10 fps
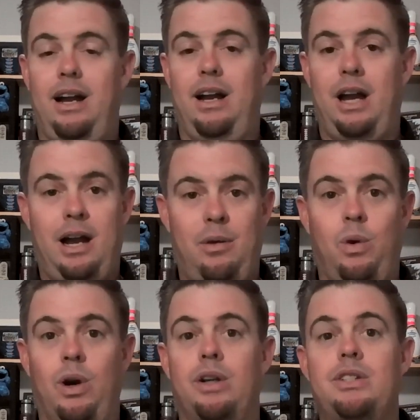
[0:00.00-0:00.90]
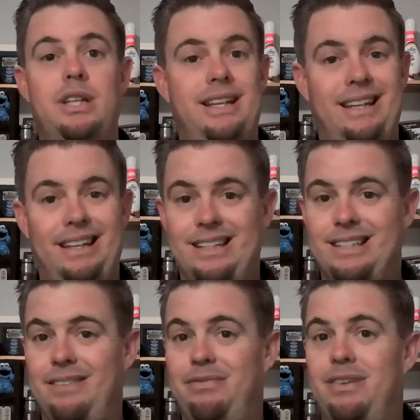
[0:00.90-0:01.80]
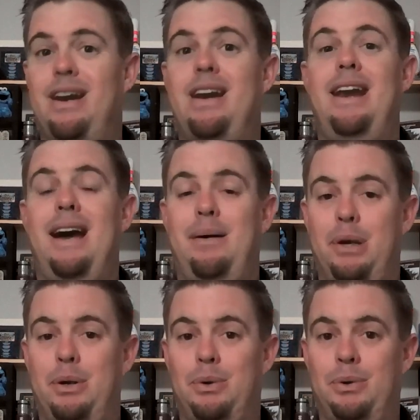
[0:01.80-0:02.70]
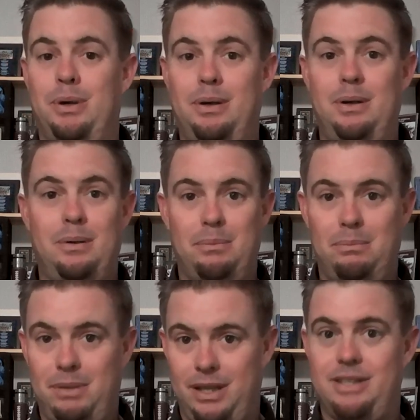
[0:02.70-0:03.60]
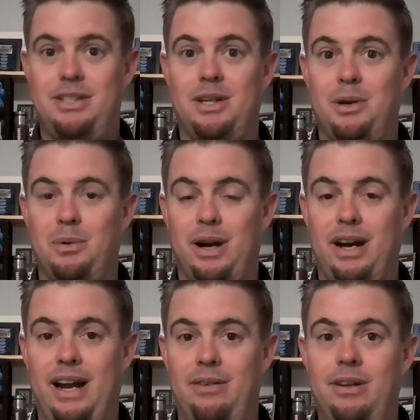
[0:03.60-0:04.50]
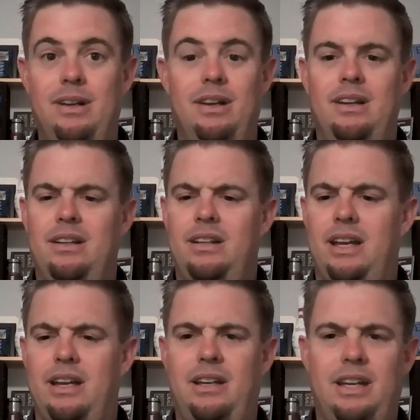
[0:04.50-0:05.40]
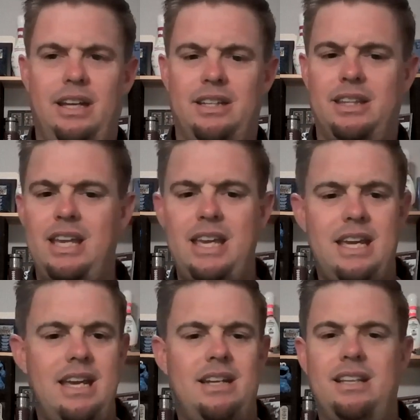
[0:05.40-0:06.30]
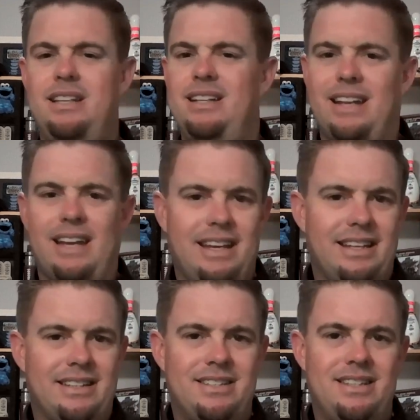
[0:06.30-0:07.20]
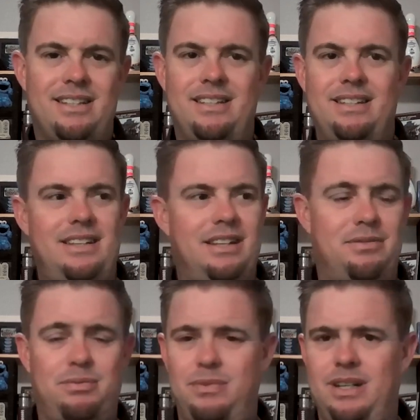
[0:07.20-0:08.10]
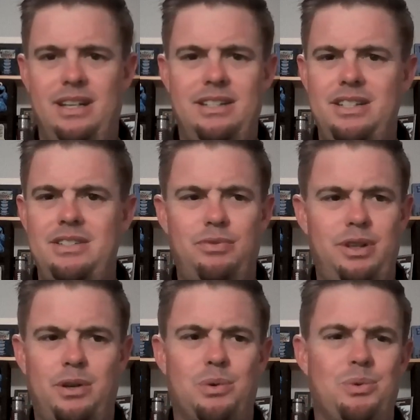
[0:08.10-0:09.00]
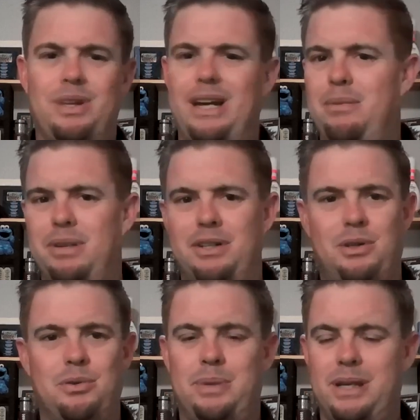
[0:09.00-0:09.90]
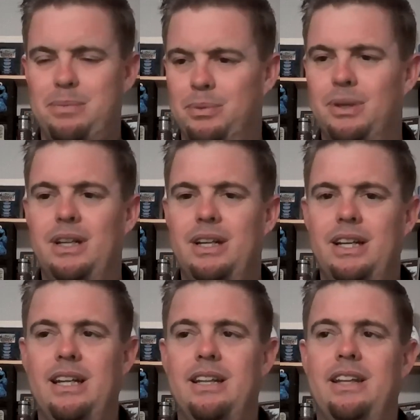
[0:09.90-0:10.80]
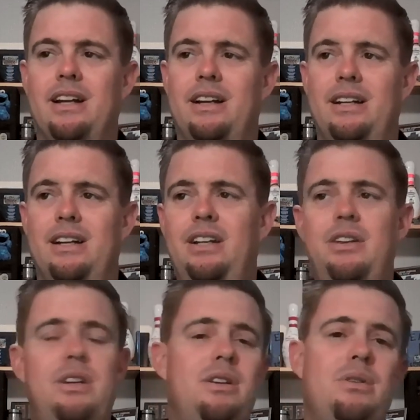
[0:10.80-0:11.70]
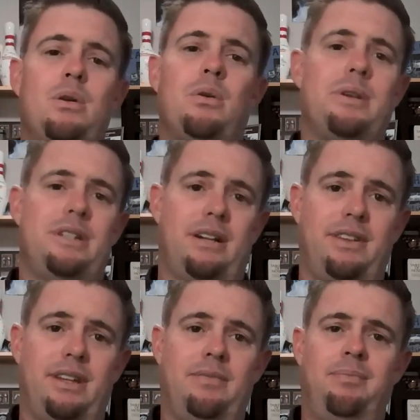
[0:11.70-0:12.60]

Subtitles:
Hotworks is a phenomenal place to go work out. You get the heat. It's just really cool. They got a bunch of cool people in there, and you can do a whole bunch of everything.